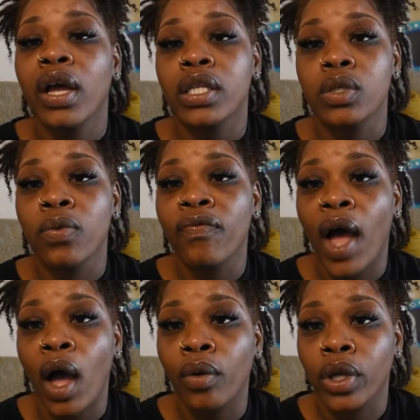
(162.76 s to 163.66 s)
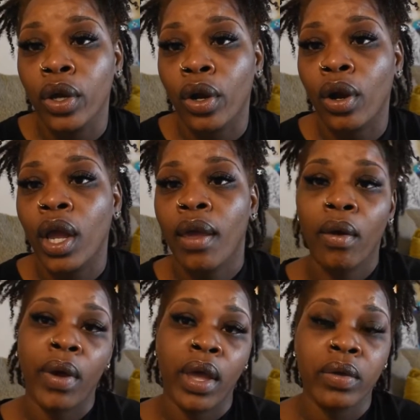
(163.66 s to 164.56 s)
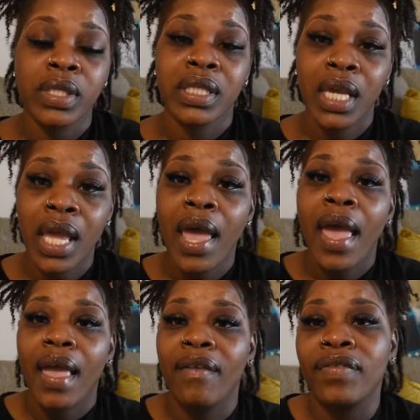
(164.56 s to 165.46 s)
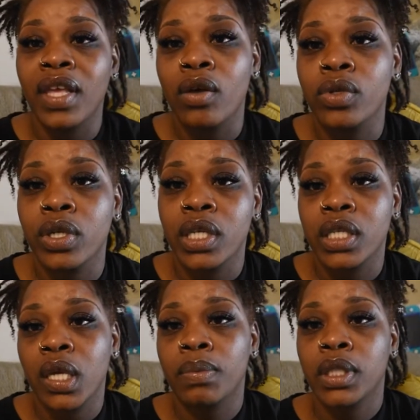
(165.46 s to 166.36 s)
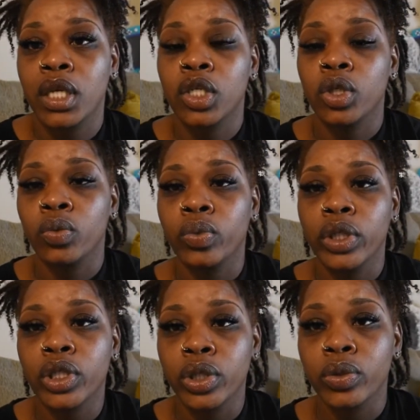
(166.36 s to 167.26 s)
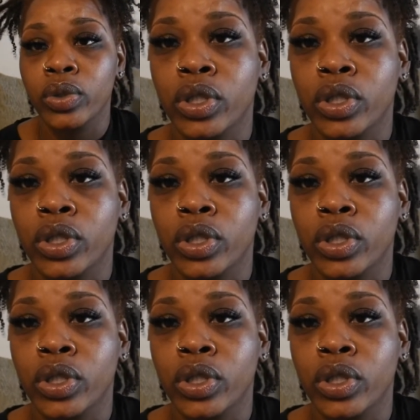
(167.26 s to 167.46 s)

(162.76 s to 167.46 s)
to file your LLC if those are the steps that you would choose